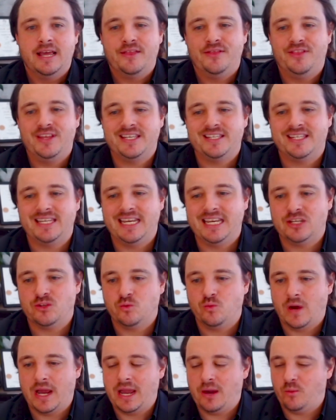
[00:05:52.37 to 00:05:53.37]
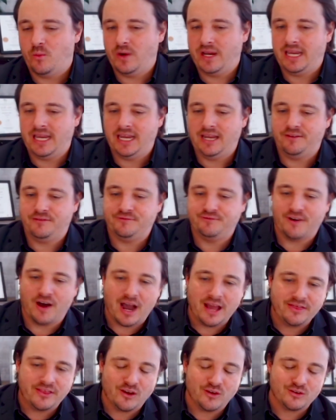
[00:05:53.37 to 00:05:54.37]
this is where we
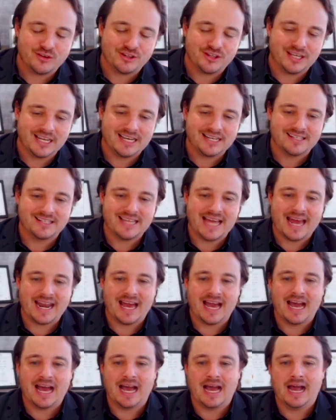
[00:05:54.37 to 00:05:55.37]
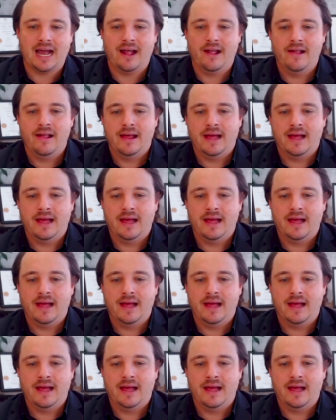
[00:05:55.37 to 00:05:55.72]
find those things that are